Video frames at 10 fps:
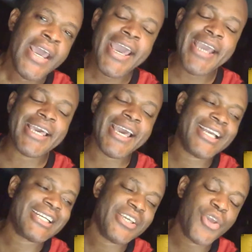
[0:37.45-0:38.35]
aka
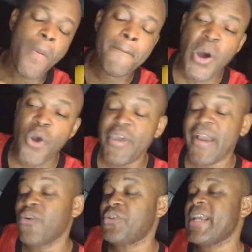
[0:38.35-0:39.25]
Creole Boy. We're
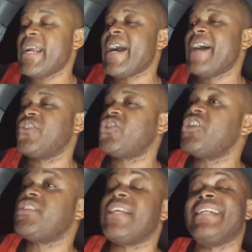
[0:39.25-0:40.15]
going to check out a sister.